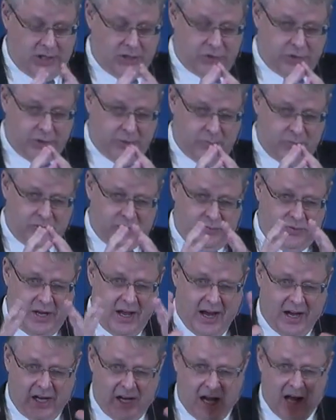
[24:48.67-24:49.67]
in terms of
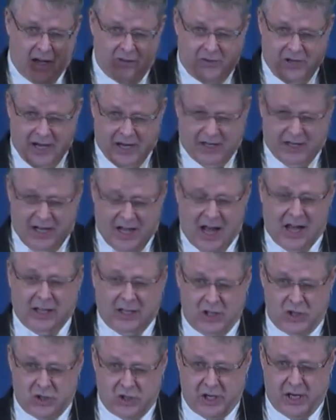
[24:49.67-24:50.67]

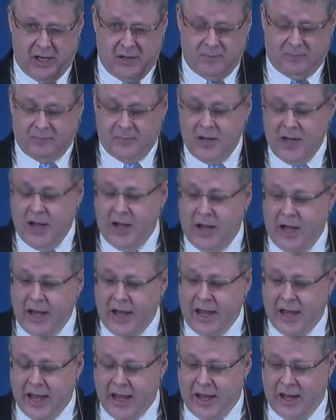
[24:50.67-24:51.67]
technology.
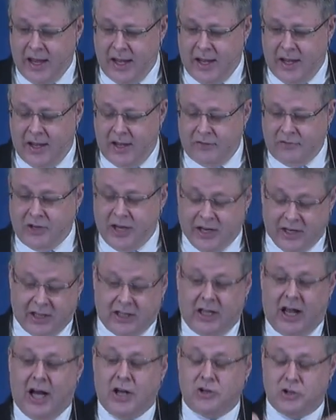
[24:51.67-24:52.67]

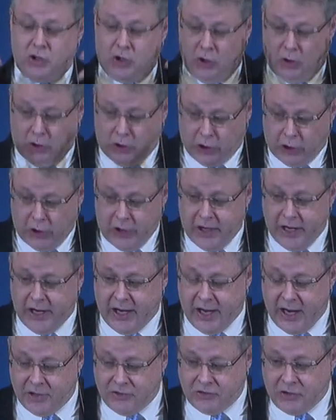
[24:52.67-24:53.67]
technological
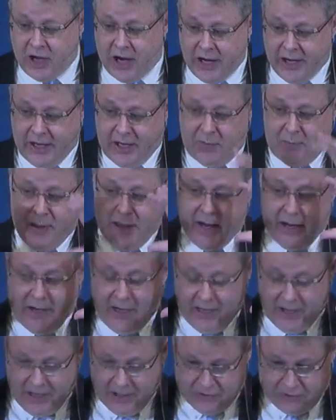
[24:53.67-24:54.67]
learning, it's talking about
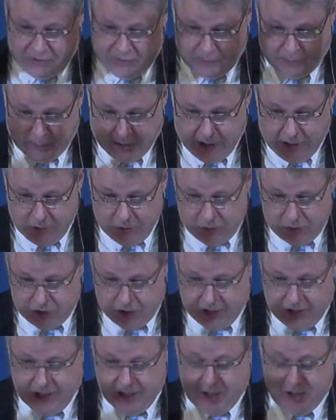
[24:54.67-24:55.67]
an
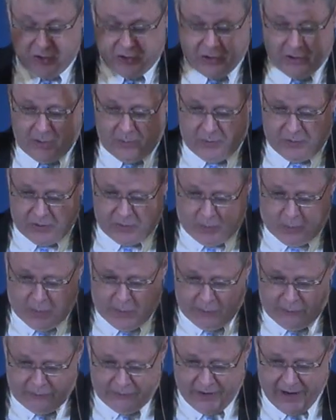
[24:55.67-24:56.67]
explosion in terms of
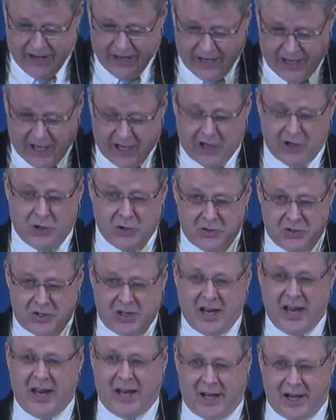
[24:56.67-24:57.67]
prophetic
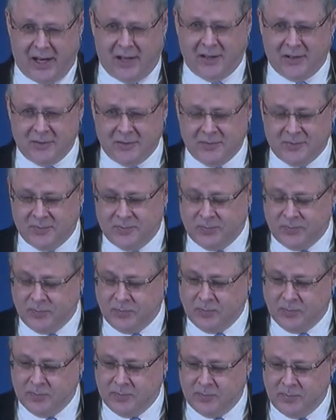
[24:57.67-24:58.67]
understanding.
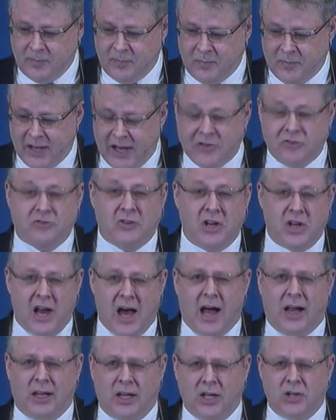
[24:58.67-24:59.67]
That's the
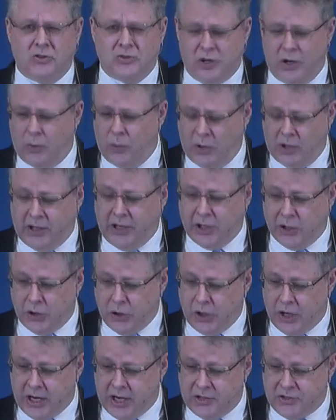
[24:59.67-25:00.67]
knowledge that will
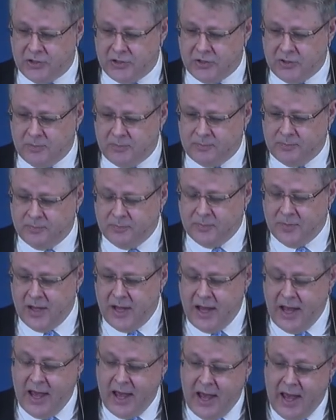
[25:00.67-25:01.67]
increase.
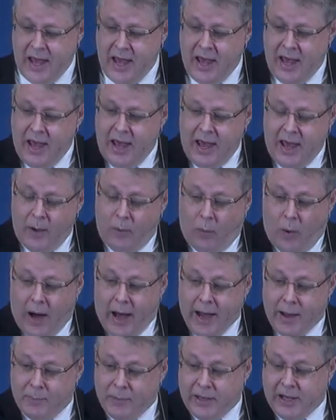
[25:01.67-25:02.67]

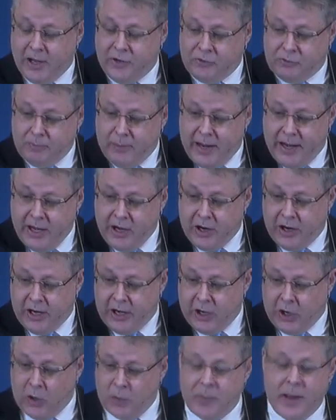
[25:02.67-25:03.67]
Why? Because many are
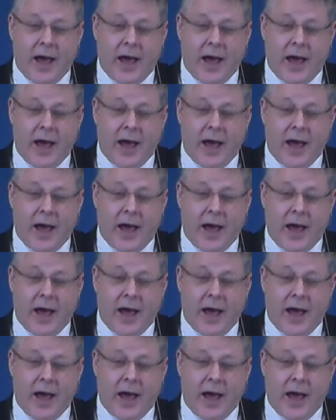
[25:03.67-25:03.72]
going to go